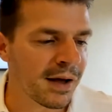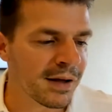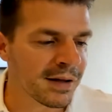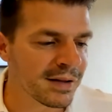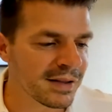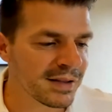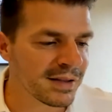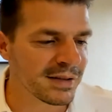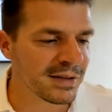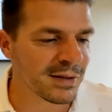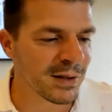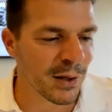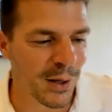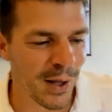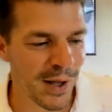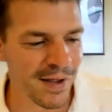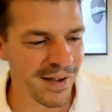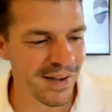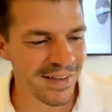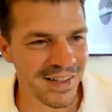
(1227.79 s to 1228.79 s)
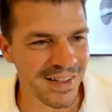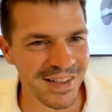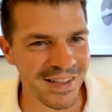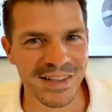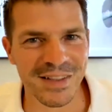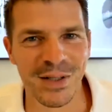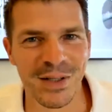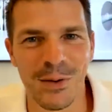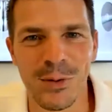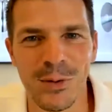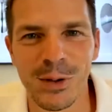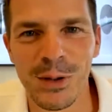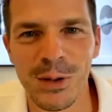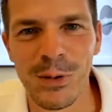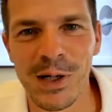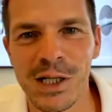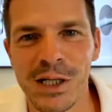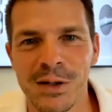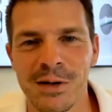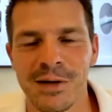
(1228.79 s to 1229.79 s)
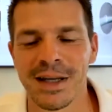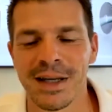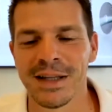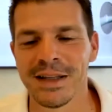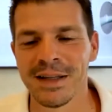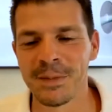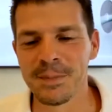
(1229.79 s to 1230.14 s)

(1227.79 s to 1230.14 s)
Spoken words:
This is a good question, and